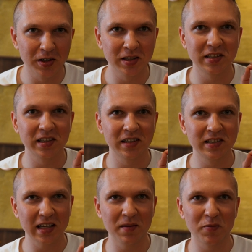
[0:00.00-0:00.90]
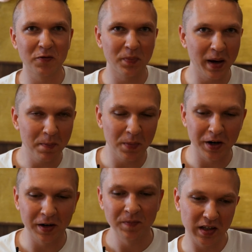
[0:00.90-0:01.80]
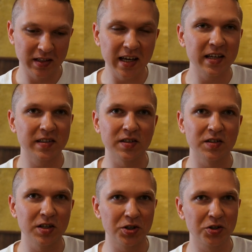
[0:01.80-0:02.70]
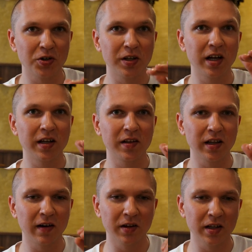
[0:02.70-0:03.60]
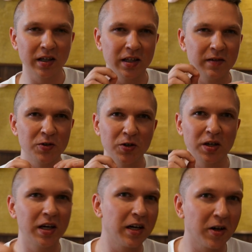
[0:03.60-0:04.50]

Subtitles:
it's a type of pepper that takes this dish to another level. It gives you a kick